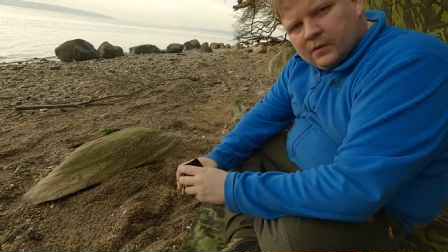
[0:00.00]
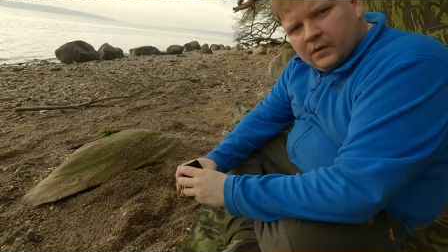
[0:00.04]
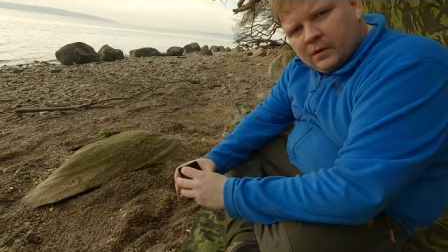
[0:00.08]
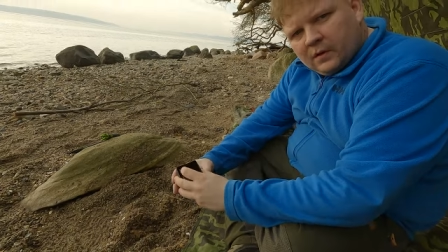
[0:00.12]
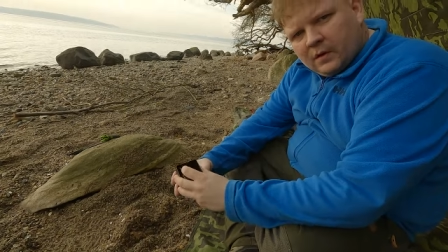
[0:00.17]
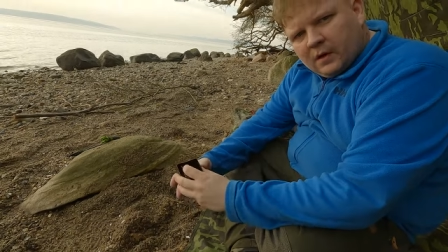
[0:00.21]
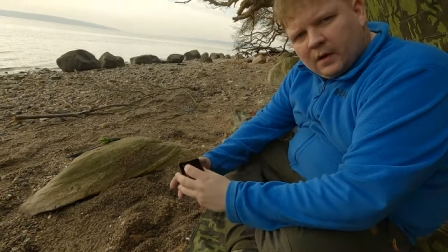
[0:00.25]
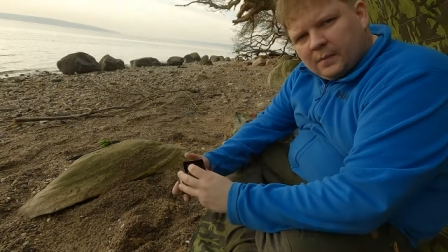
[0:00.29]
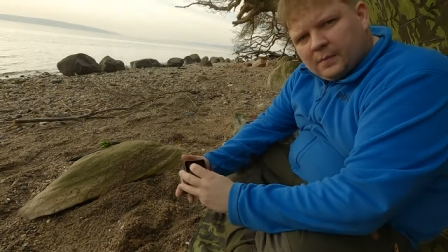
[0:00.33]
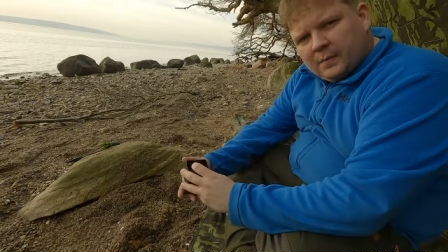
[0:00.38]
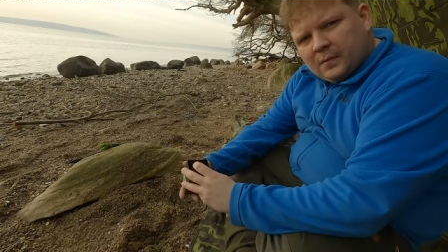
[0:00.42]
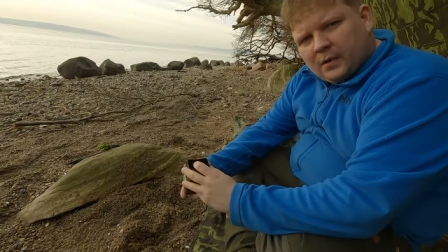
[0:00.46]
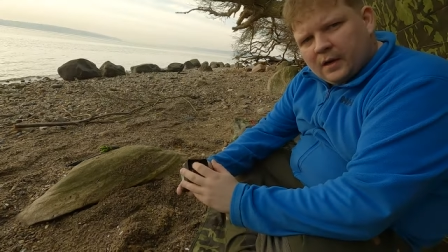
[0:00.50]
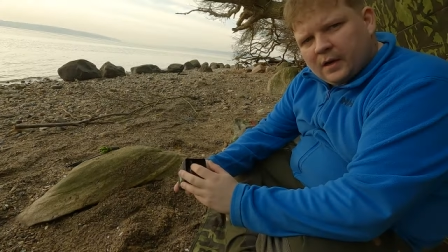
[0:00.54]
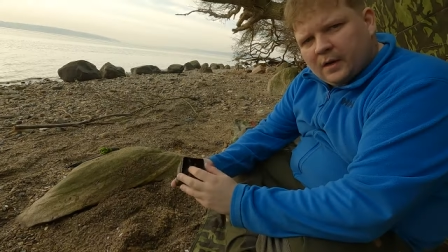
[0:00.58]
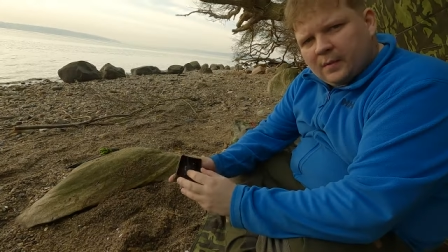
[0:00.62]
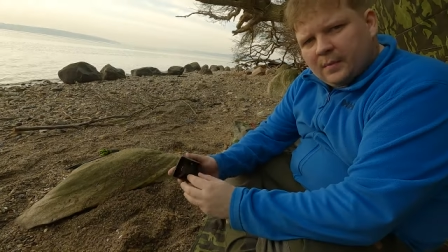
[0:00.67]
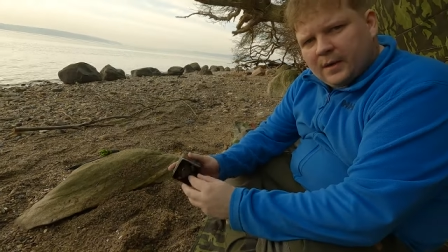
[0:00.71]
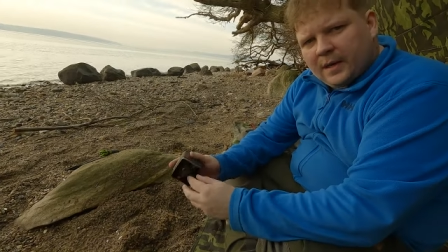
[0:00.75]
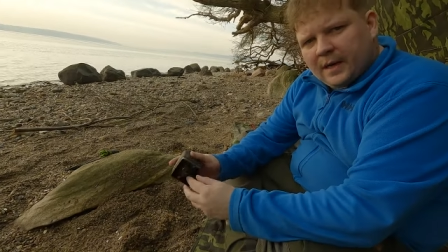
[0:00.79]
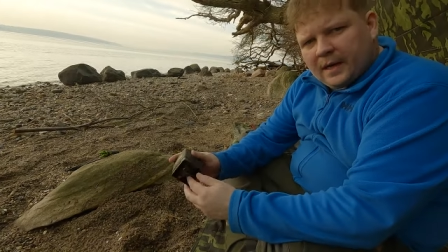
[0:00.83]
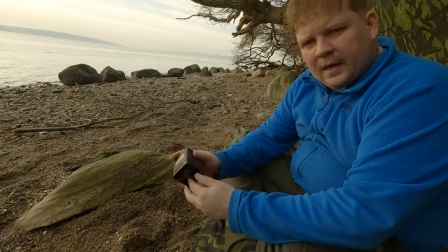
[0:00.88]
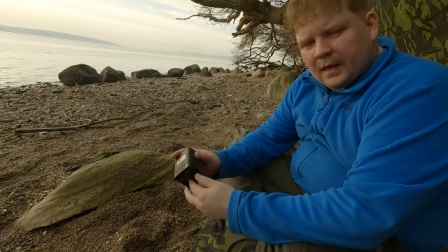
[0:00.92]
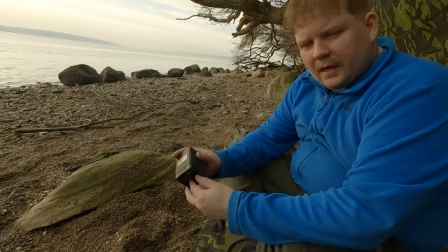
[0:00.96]
So I'm gonna
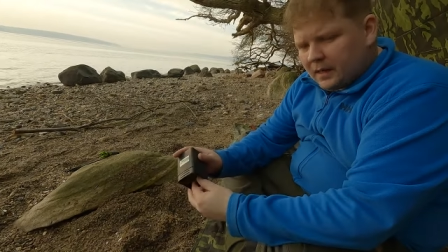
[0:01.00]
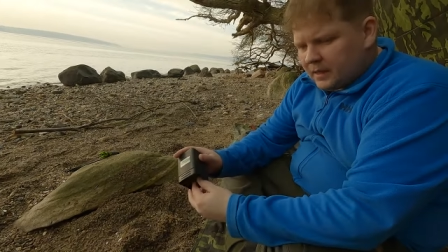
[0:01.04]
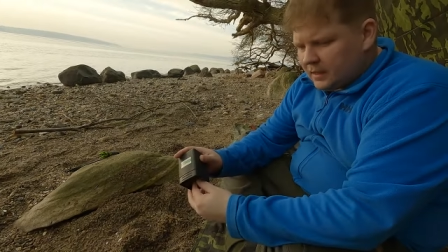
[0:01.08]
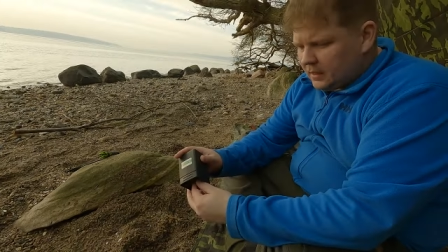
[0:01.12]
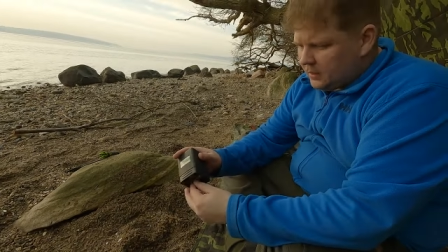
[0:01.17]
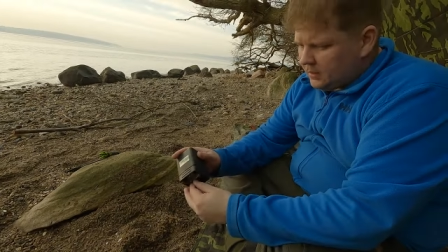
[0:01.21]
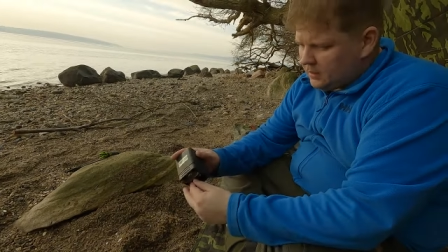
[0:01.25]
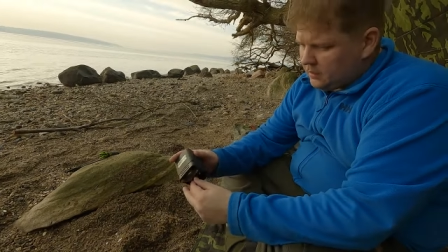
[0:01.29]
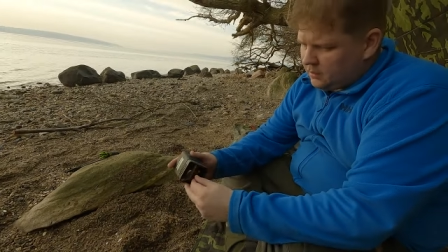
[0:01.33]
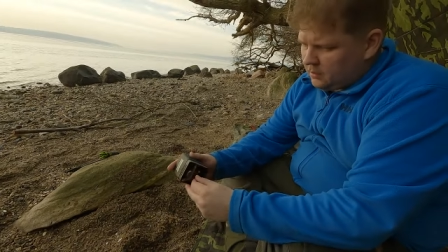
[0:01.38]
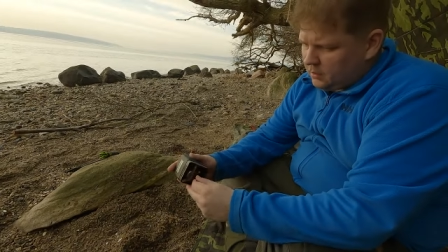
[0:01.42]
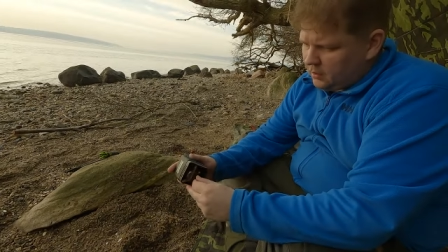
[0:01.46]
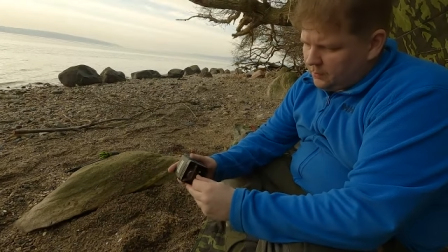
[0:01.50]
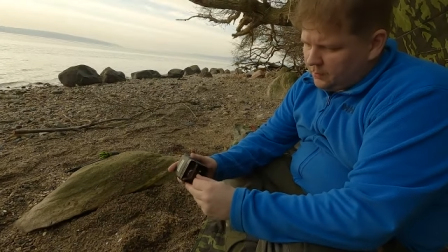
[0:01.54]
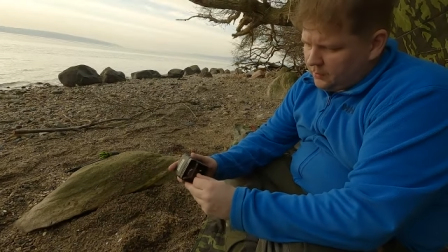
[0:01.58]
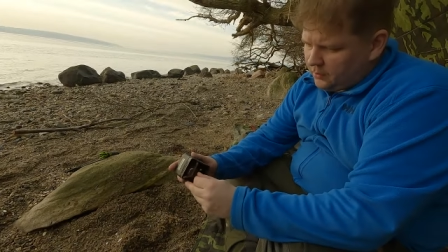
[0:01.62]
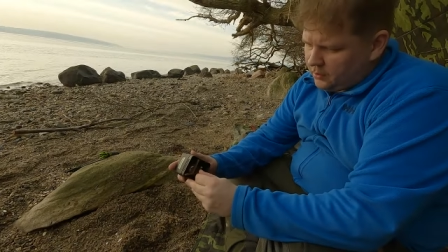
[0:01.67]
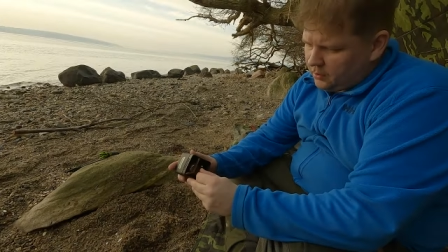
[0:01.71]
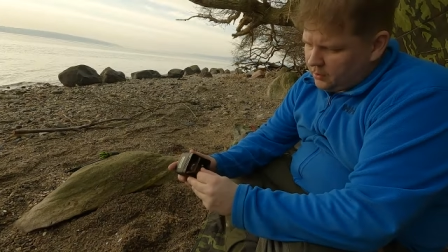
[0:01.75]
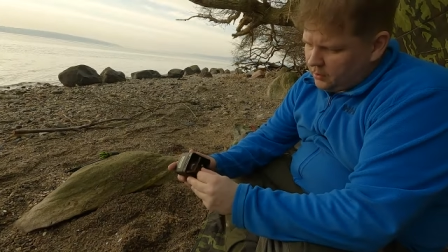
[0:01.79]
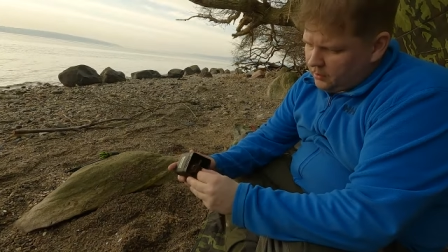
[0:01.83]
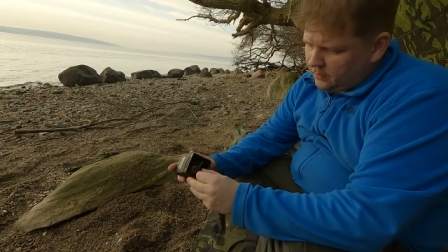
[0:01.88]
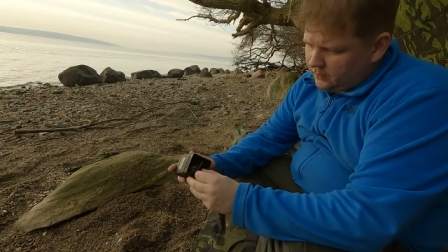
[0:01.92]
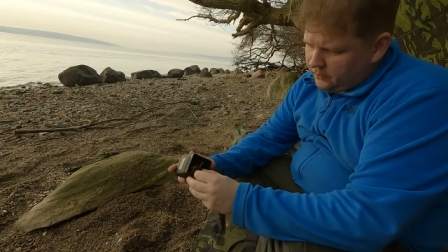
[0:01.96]
make a cup of
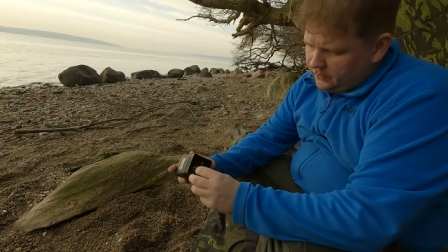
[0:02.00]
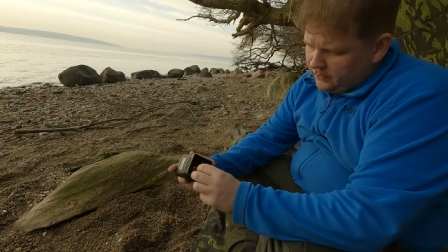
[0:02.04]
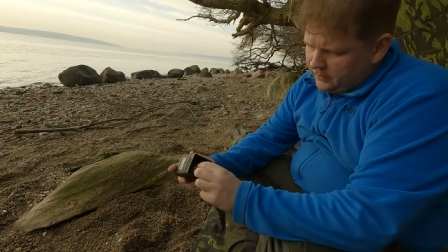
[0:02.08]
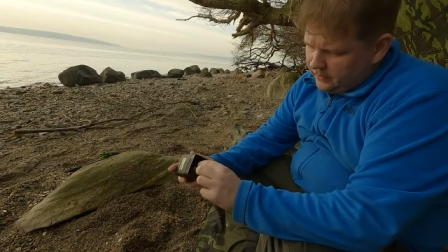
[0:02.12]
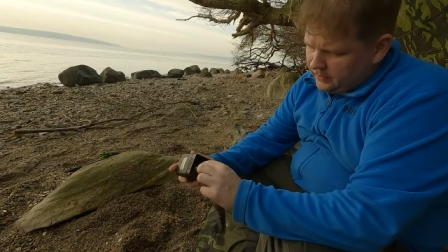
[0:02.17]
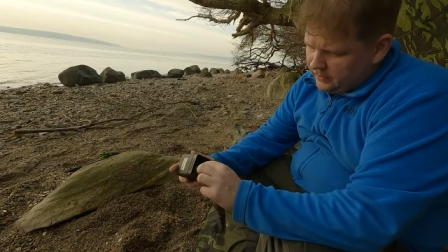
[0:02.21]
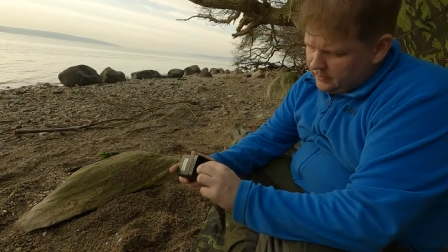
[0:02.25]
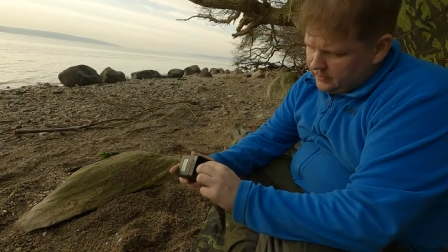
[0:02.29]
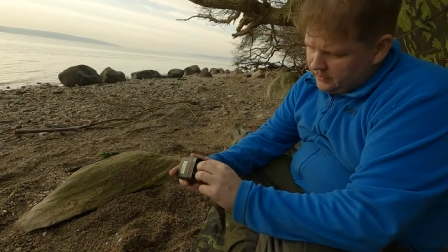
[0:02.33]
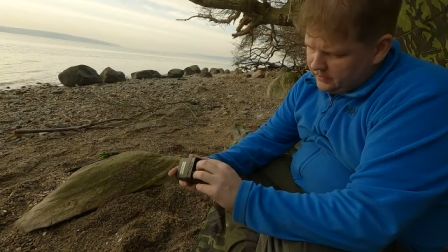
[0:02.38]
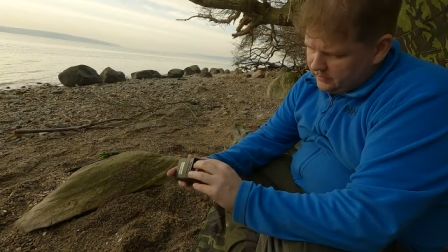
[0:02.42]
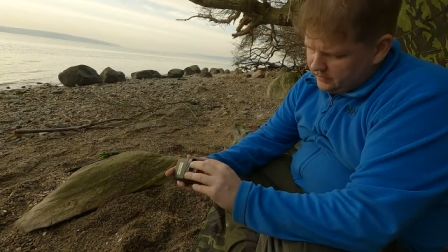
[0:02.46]
coffee